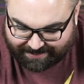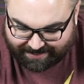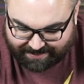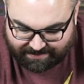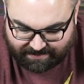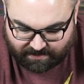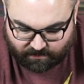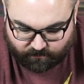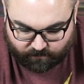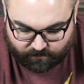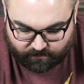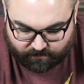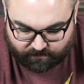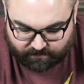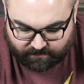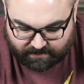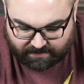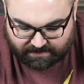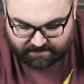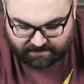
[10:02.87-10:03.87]
I think where
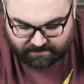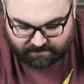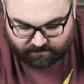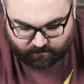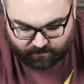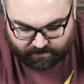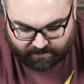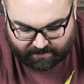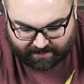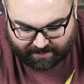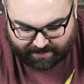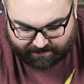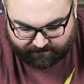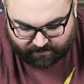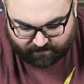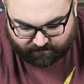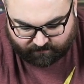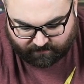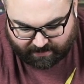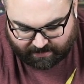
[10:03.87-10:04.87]
this is going to have
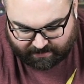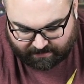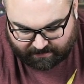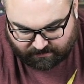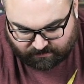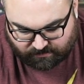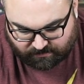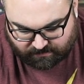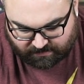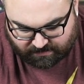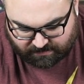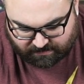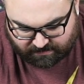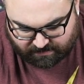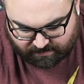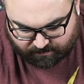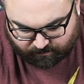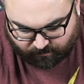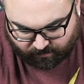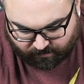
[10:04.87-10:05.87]
an advantage,
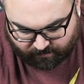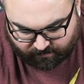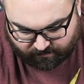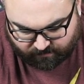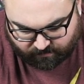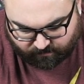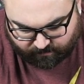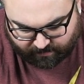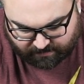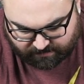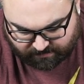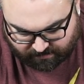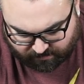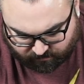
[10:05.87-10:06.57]
this part threads